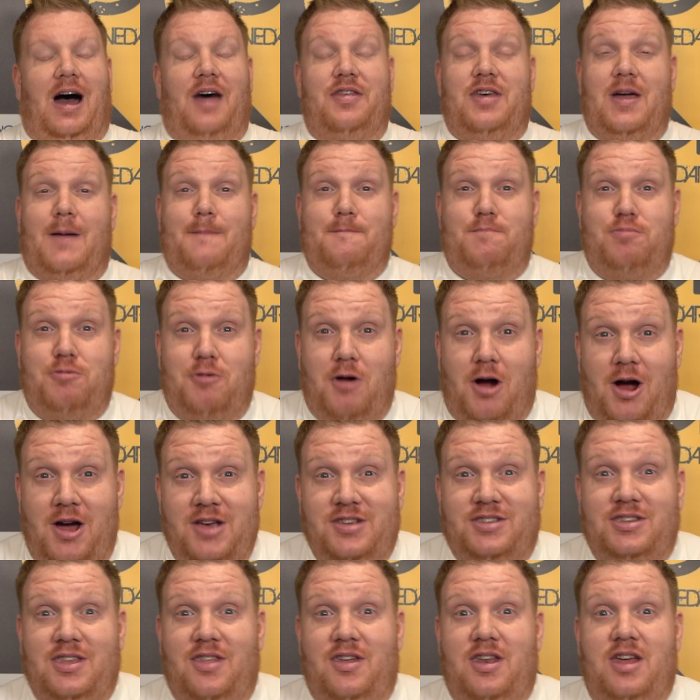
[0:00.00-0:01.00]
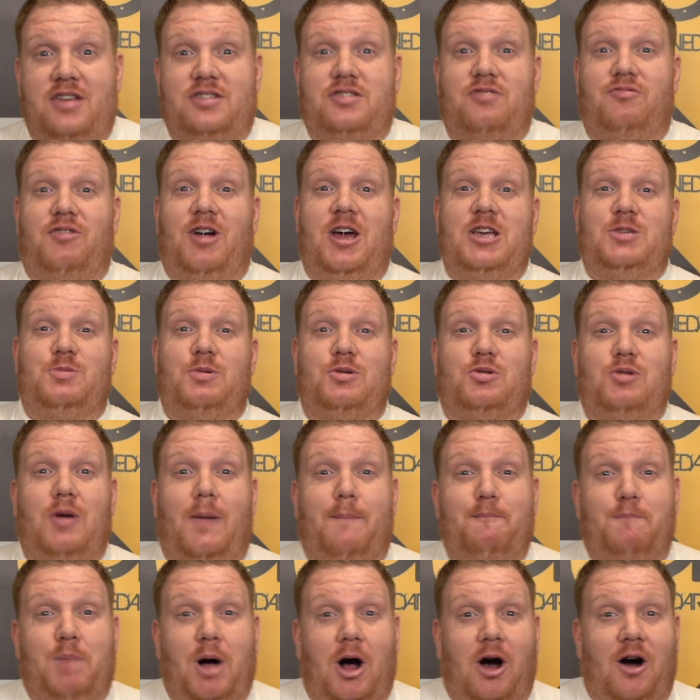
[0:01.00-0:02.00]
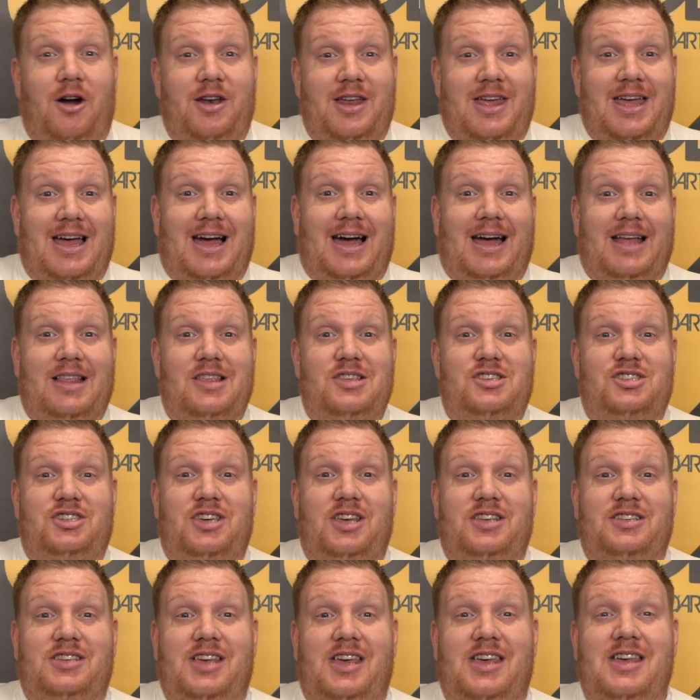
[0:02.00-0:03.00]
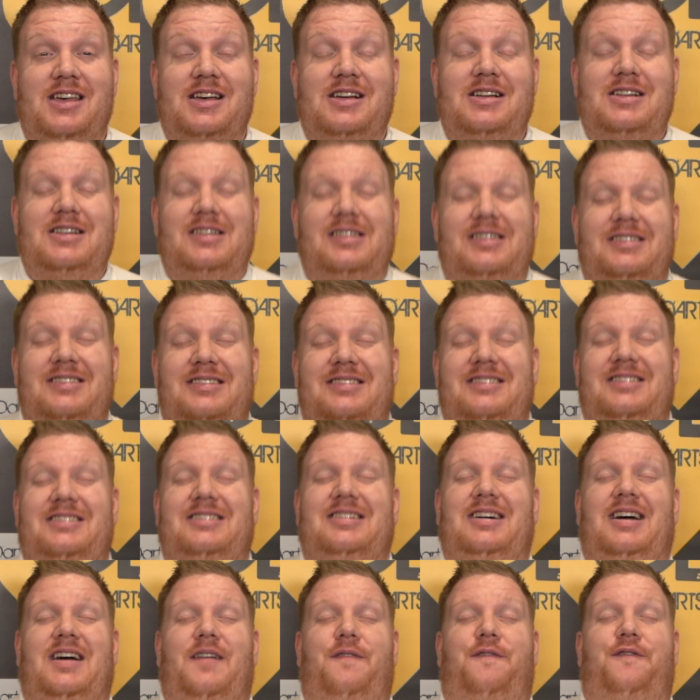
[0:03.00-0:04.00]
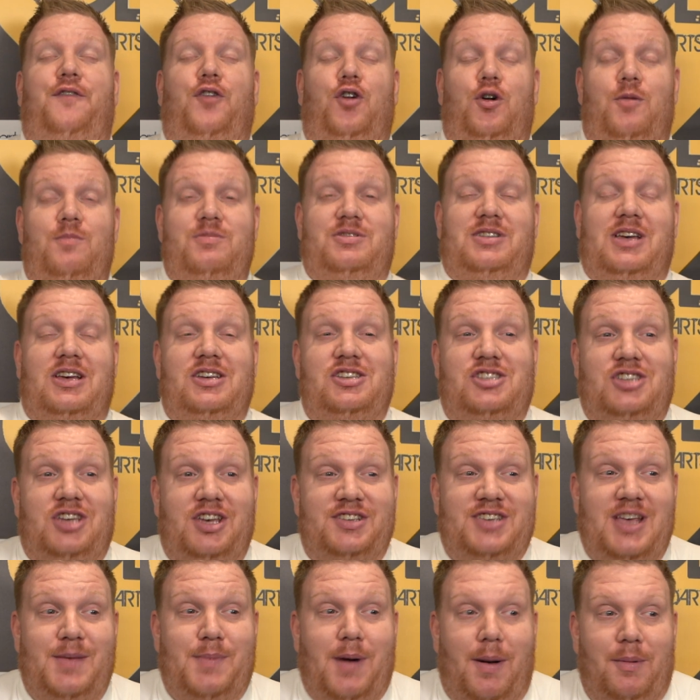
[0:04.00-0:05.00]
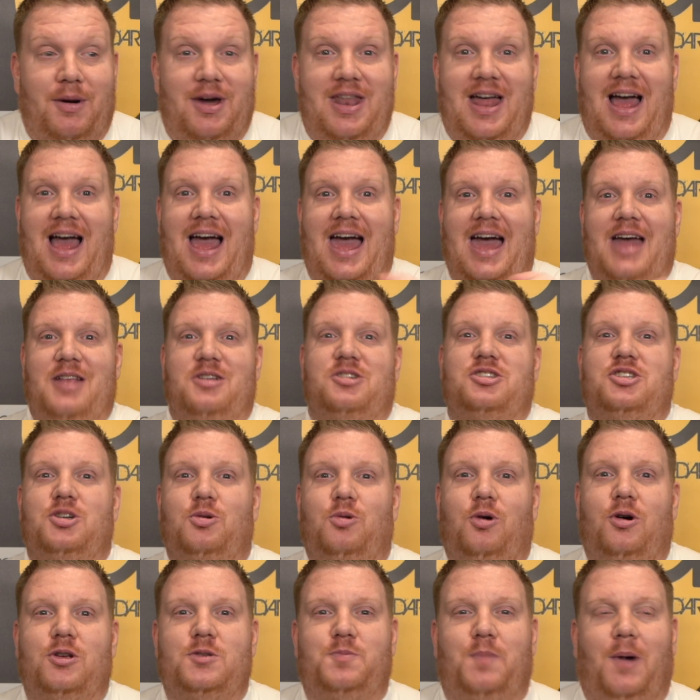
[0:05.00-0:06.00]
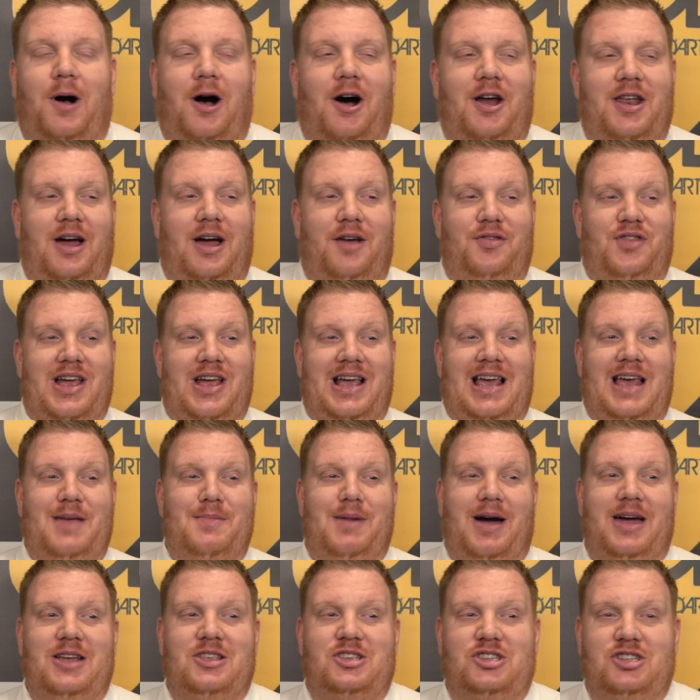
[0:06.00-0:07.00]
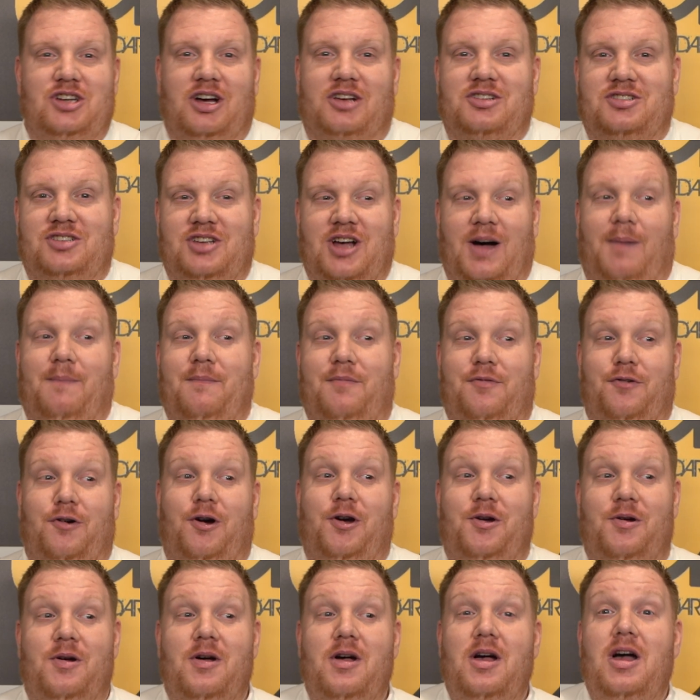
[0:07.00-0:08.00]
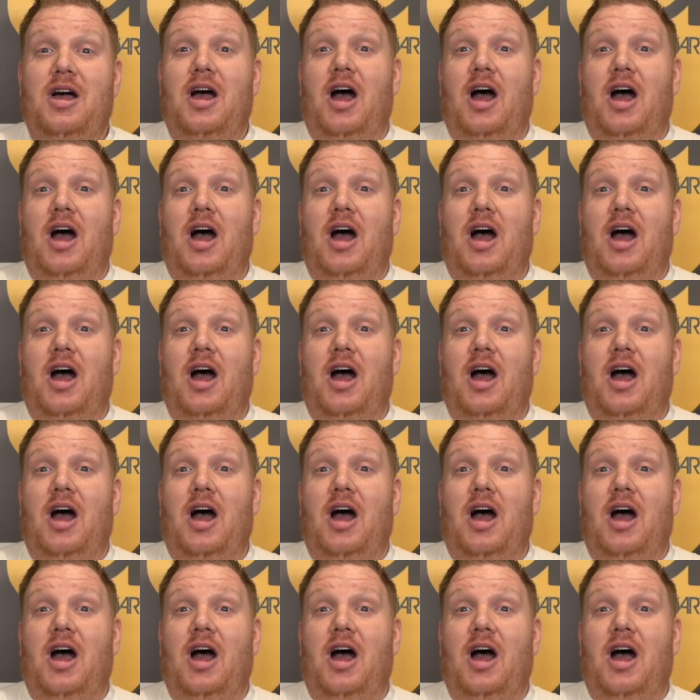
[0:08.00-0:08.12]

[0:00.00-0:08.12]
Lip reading: I think Price, and then it's a race between Barney and Chizzy. Form says Chizzy, but I'm going to etch towards Barney. I think he may just come through.